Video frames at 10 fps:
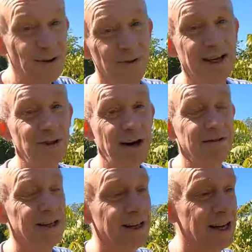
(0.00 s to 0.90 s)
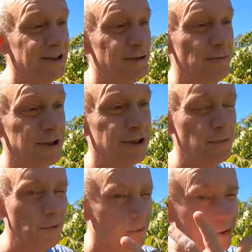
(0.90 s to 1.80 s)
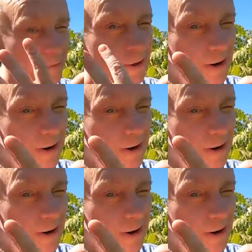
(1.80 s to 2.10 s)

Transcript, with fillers: I don't like driving at night too much anymore because of my